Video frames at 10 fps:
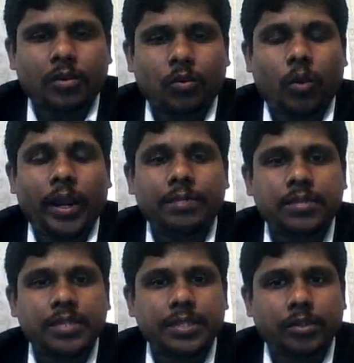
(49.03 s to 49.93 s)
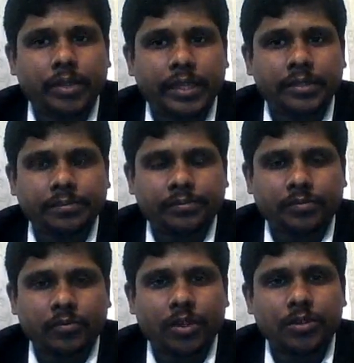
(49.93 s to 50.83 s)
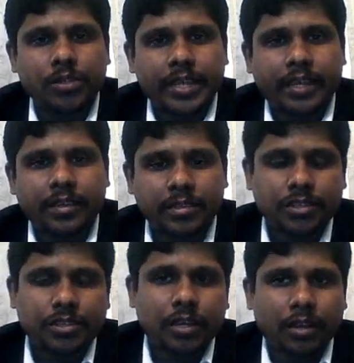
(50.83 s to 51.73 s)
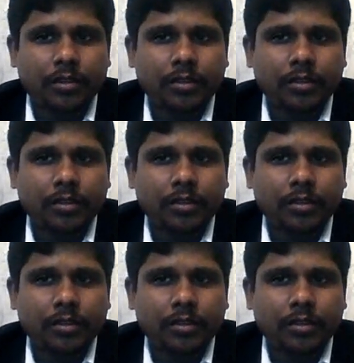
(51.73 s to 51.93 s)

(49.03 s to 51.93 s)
Why I'm saying unique? When you say digital,